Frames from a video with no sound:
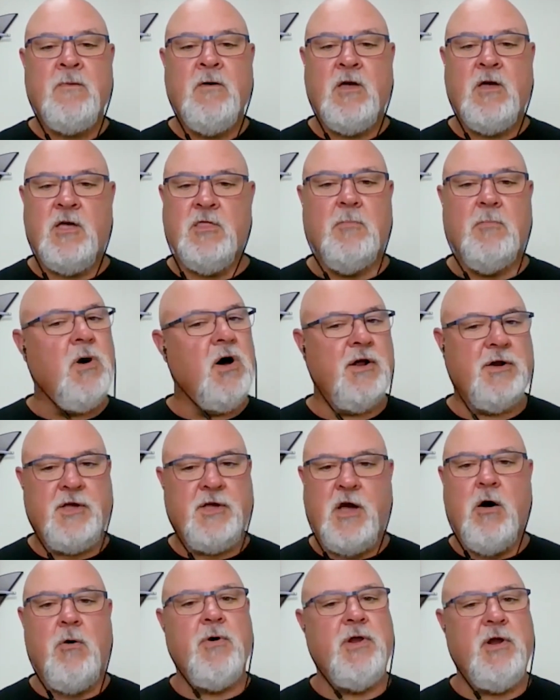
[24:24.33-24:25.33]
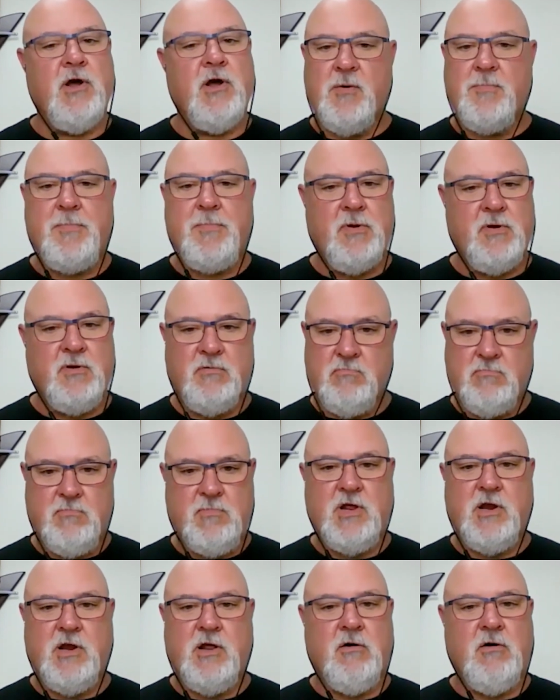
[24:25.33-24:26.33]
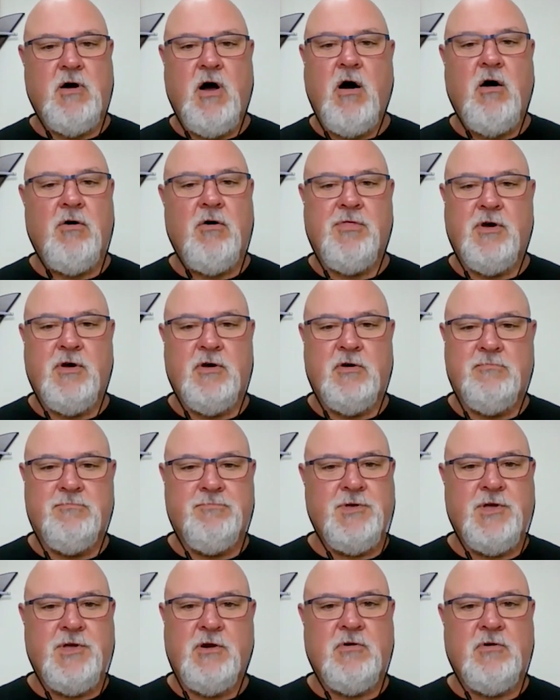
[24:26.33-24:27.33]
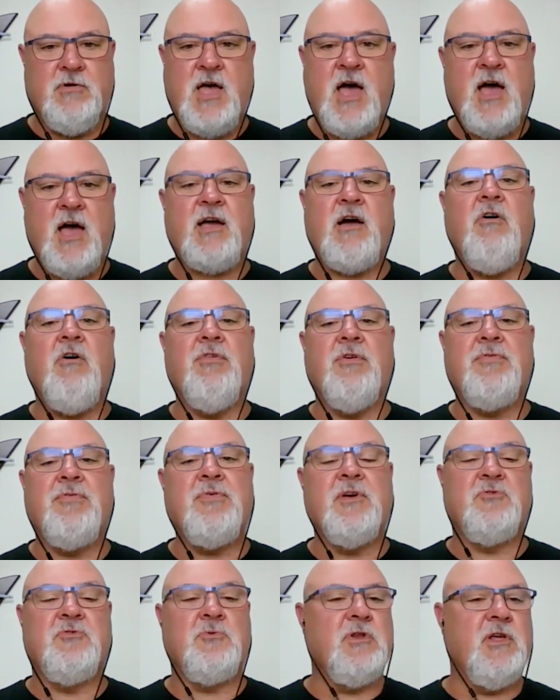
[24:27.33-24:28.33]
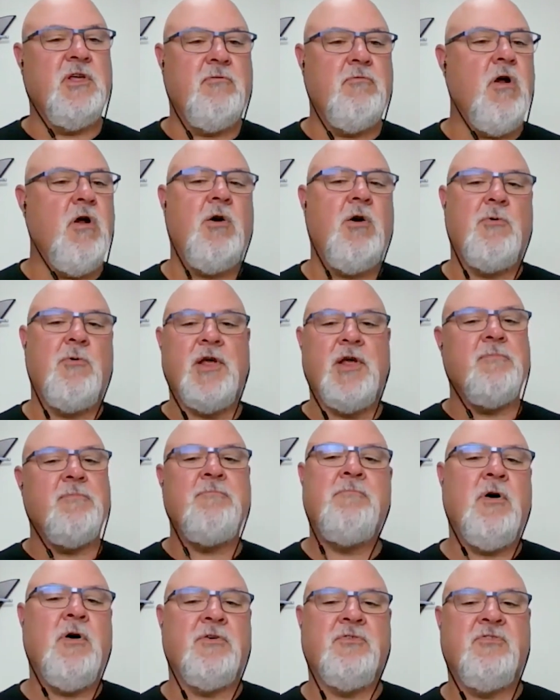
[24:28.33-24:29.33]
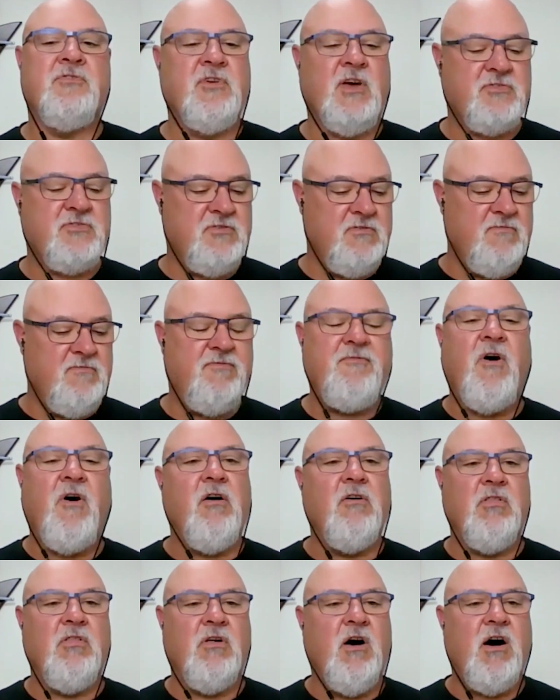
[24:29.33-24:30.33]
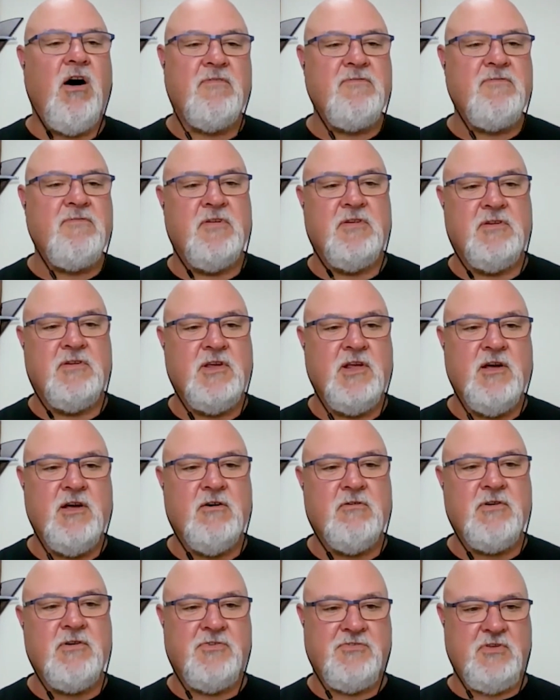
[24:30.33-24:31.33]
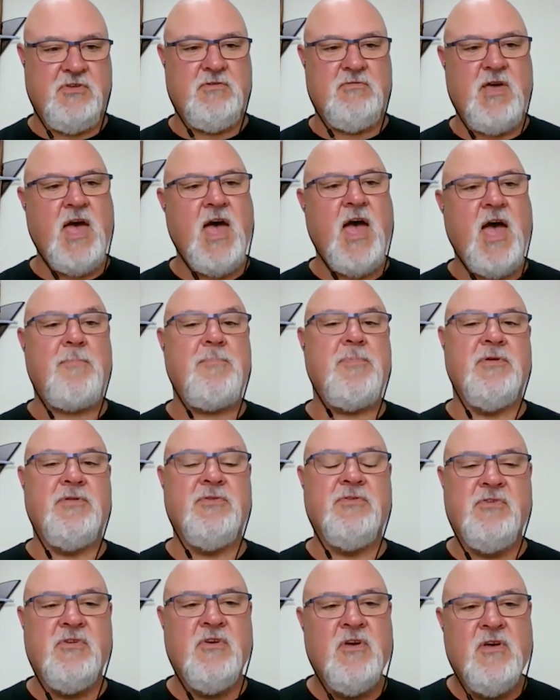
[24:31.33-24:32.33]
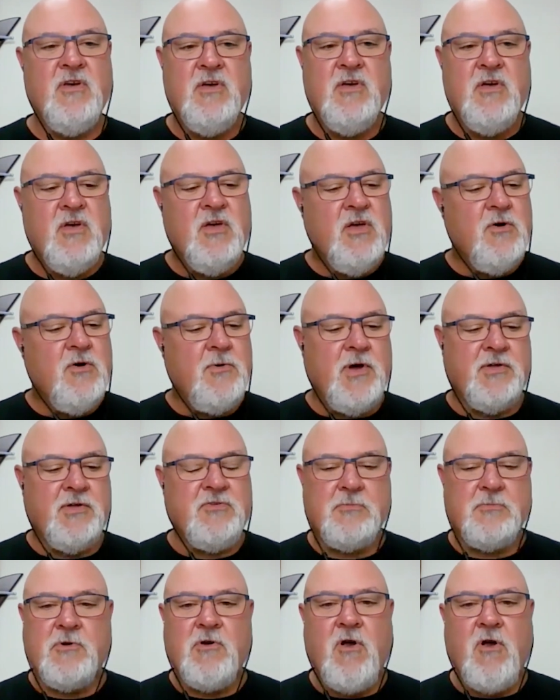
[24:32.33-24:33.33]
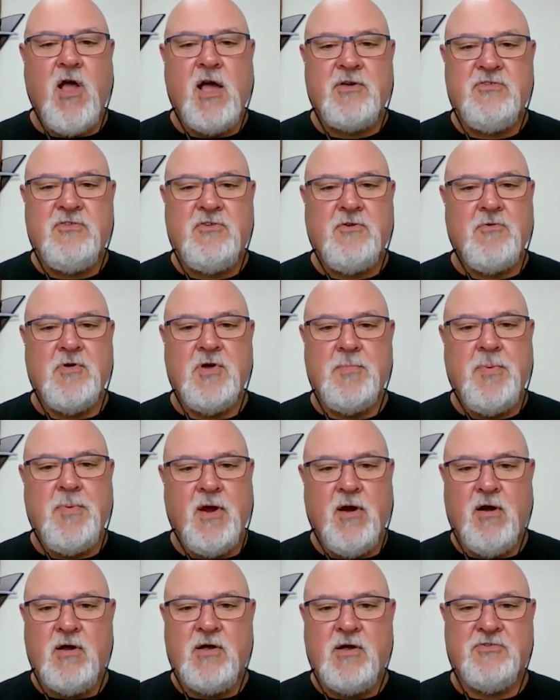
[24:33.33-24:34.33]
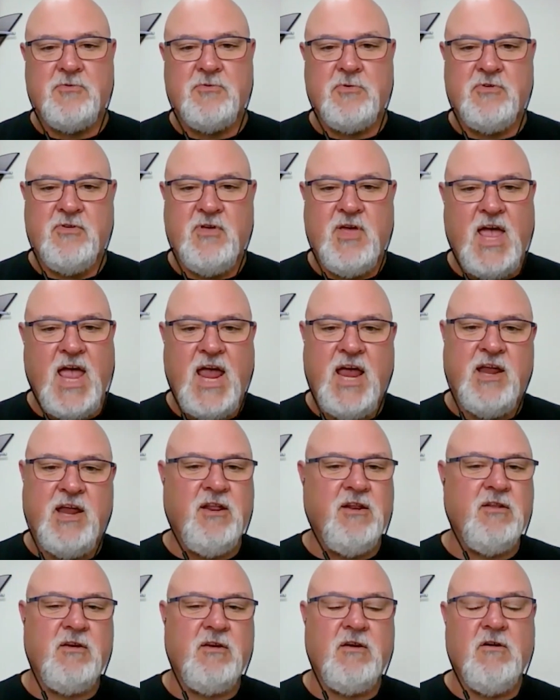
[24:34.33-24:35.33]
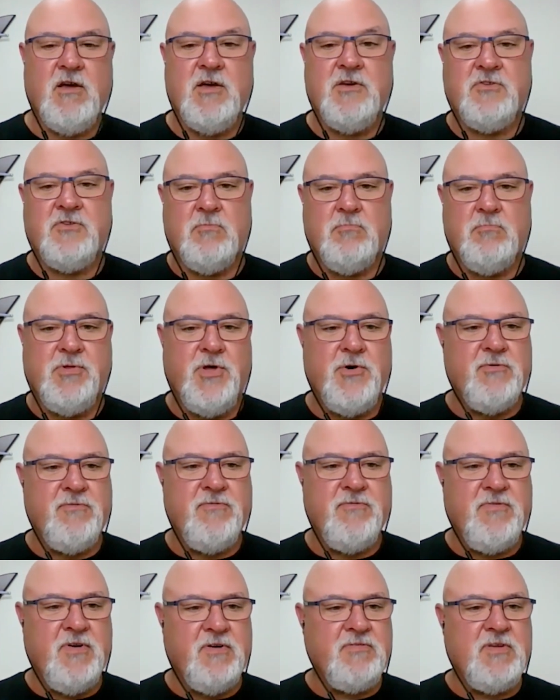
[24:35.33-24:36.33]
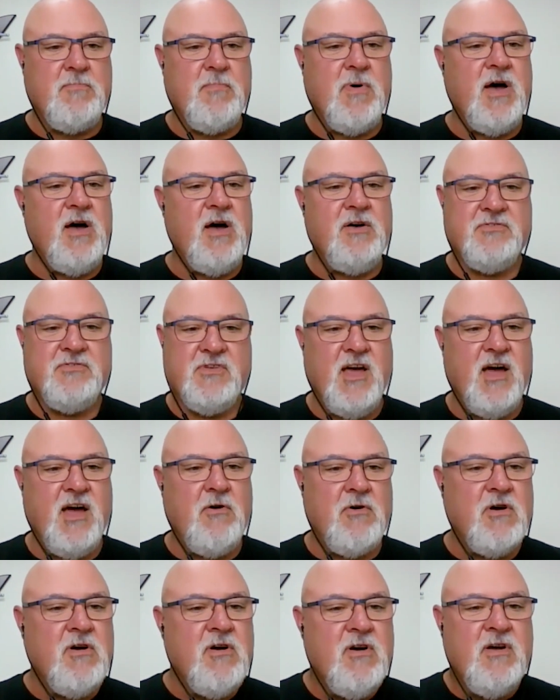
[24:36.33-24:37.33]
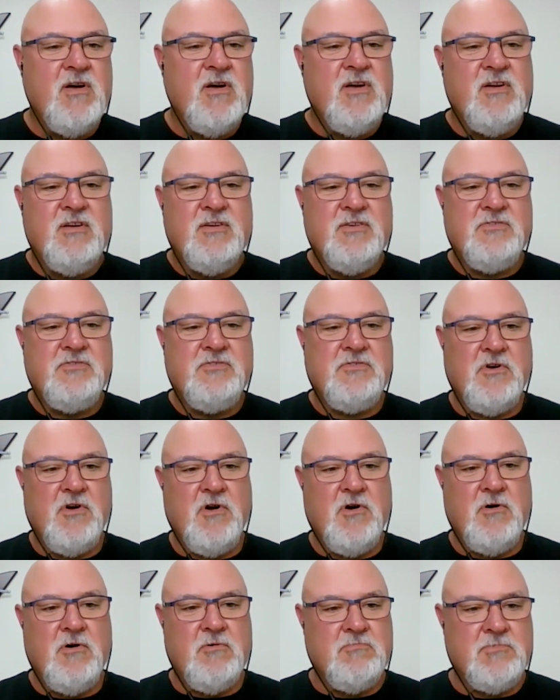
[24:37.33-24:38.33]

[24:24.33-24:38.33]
and the mud going up, and, all the, all the things we did wrong, we had a section fall off, and, because it happens. We had some cracks to repair because it was 80 degrees and blowing 50 miles an hour. So,